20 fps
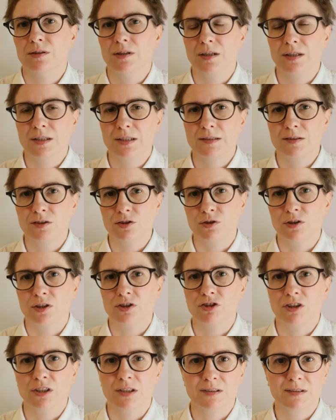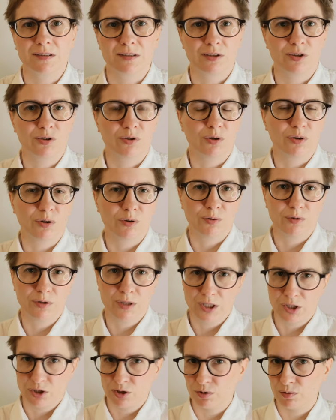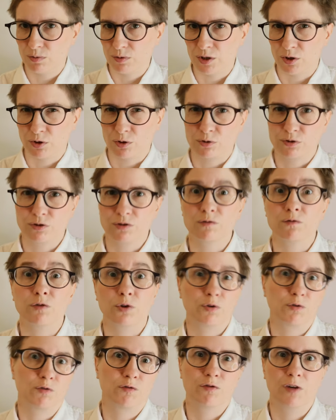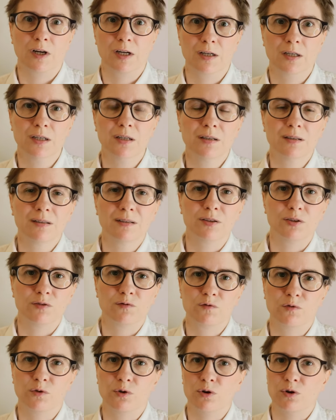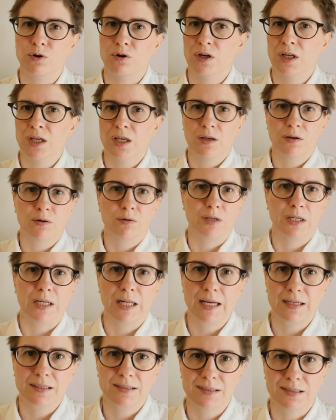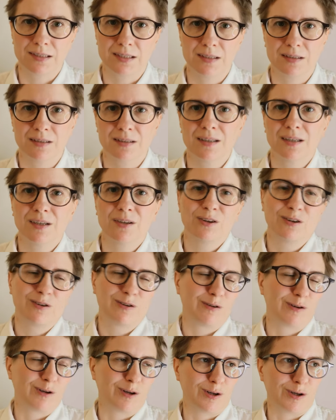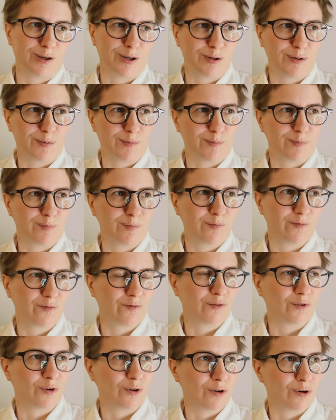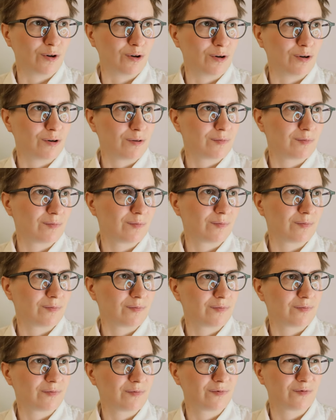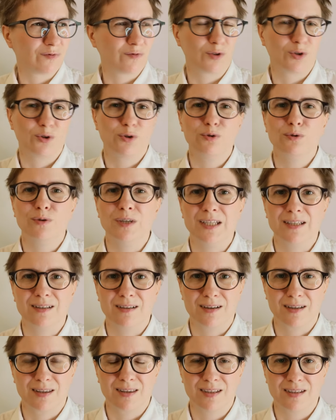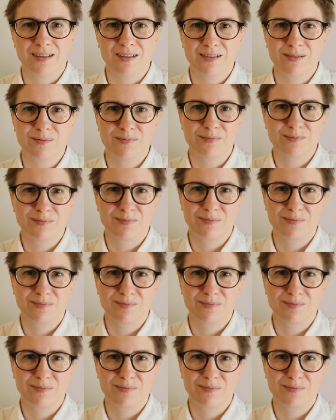unless you're just, you know, doing those for fun, for relaxing, for doing nothing,